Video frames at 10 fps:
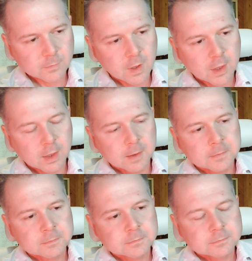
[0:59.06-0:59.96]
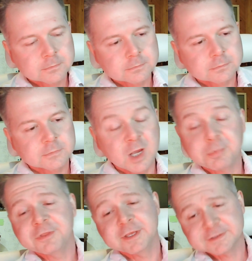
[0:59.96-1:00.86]
a
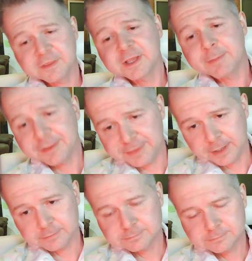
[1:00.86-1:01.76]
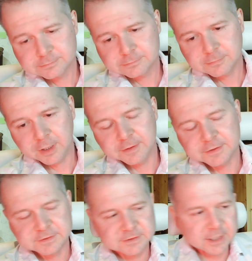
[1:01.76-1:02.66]
couple of things to think about there. And
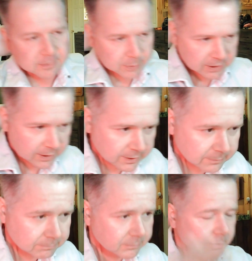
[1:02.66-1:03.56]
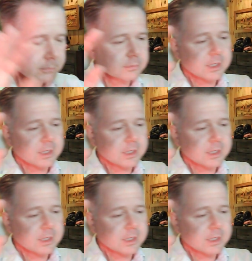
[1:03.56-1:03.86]
this is going to be a